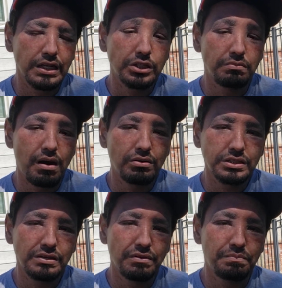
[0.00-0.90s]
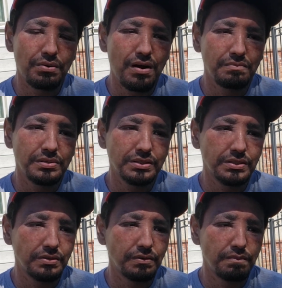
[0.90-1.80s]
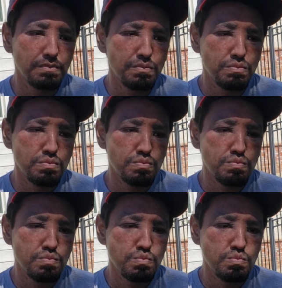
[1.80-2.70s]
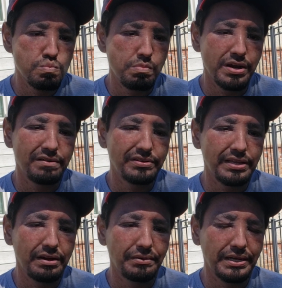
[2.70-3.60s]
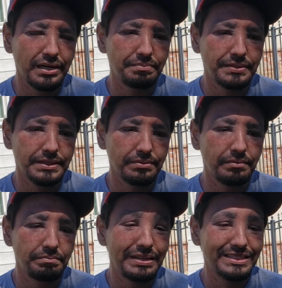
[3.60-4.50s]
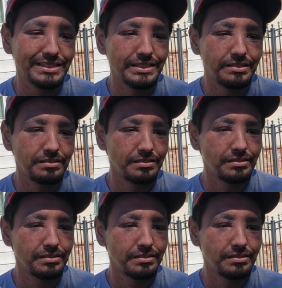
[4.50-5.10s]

Tomorrow's never promised, but every day I wake up is still a blessing.